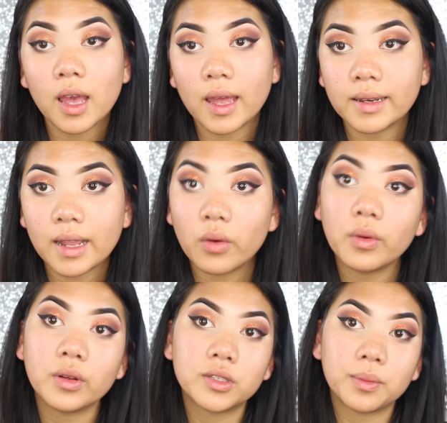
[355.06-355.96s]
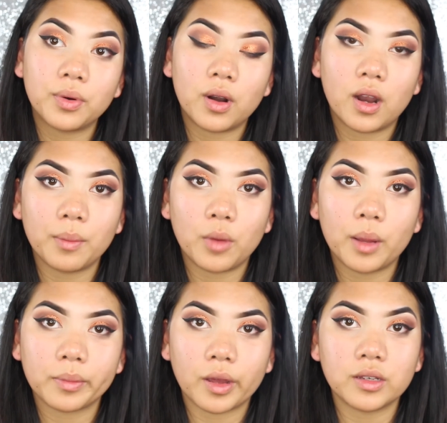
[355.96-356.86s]
And now to prime,
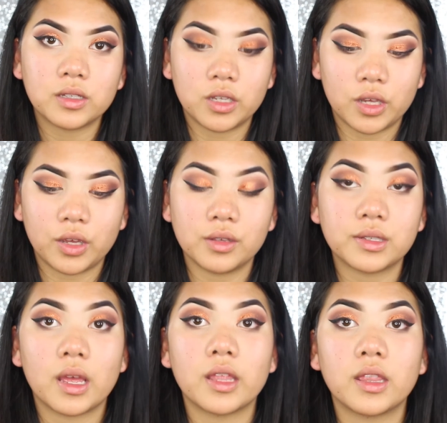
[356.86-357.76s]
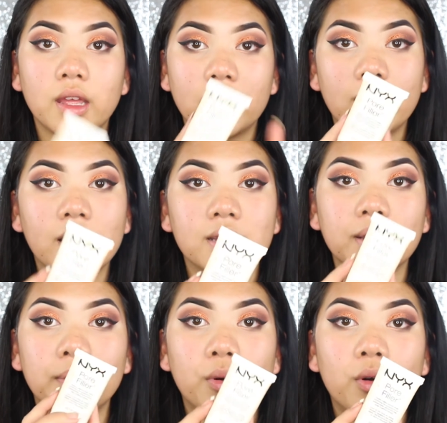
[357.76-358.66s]
I'm going to use the NYX
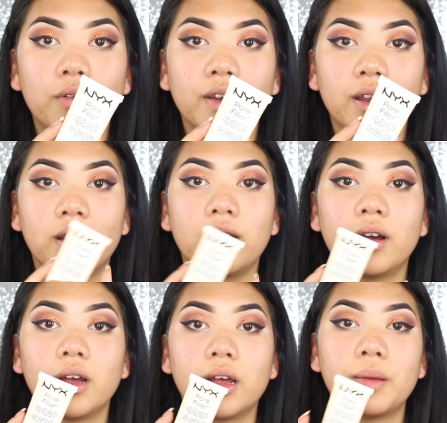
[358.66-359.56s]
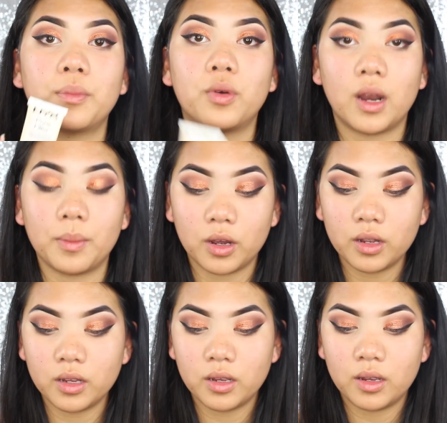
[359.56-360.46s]
Pore Filler
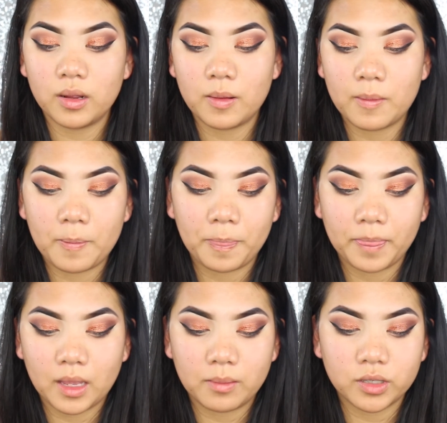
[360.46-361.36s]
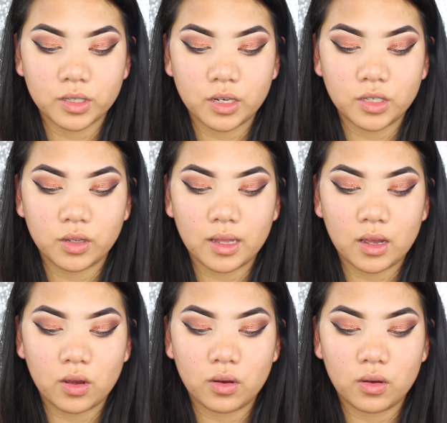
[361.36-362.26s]
Primer. I'm just going to do that.